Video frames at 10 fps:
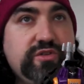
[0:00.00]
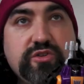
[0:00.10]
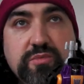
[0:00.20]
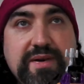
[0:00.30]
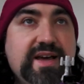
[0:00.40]
it's
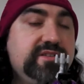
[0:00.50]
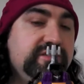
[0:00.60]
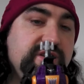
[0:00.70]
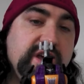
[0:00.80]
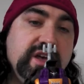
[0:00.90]
got the
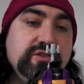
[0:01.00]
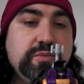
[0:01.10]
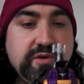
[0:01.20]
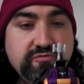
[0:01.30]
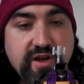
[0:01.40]
blacks, it's got a
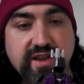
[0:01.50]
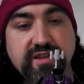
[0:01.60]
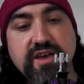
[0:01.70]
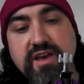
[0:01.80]
bit of red.